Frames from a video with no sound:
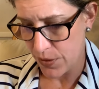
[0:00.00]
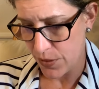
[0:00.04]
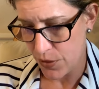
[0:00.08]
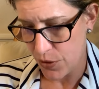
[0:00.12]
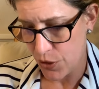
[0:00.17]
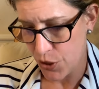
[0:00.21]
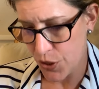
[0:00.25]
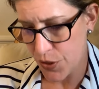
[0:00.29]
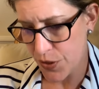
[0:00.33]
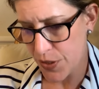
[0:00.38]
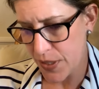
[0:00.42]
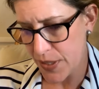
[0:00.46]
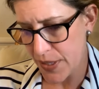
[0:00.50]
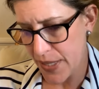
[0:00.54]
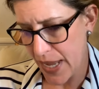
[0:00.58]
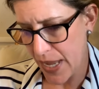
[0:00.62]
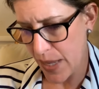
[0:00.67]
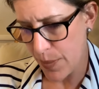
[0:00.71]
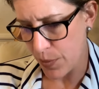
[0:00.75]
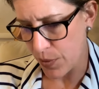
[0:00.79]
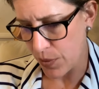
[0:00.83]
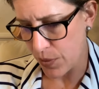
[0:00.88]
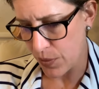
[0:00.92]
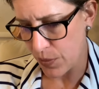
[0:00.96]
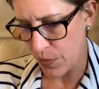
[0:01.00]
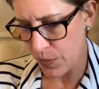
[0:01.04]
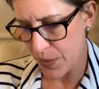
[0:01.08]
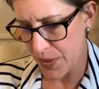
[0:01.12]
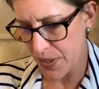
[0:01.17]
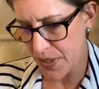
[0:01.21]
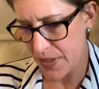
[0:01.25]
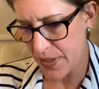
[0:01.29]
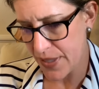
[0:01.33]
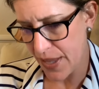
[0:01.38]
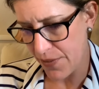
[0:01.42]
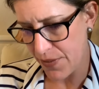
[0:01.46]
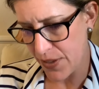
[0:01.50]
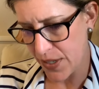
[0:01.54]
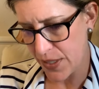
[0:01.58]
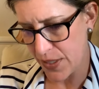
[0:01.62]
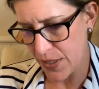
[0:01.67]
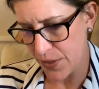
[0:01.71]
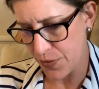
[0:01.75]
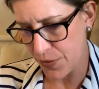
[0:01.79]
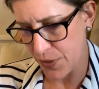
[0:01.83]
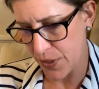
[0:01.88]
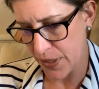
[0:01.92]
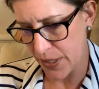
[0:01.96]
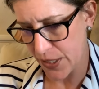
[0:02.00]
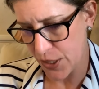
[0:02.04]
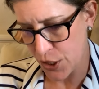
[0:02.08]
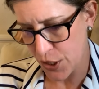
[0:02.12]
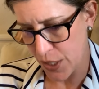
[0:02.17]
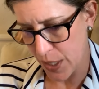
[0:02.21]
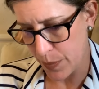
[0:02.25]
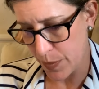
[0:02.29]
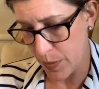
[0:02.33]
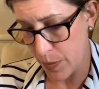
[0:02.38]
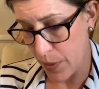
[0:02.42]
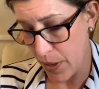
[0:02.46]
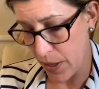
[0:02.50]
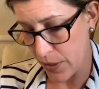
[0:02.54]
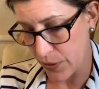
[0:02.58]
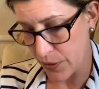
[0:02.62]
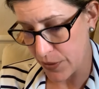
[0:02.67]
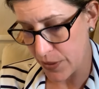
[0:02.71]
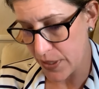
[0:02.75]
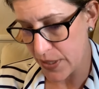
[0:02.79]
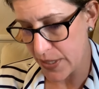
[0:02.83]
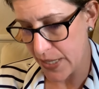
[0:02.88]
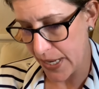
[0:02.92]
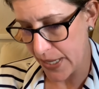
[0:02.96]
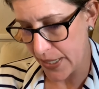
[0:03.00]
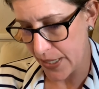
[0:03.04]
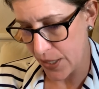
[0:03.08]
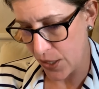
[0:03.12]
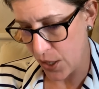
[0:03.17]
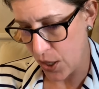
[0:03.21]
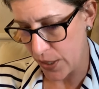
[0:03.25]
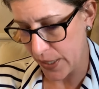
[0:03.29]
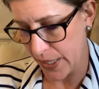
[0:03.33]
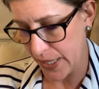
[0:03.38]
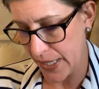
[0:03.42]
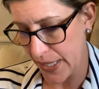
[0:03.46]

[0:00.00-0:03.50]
Just a table with 7 differently shaped bottles standing on it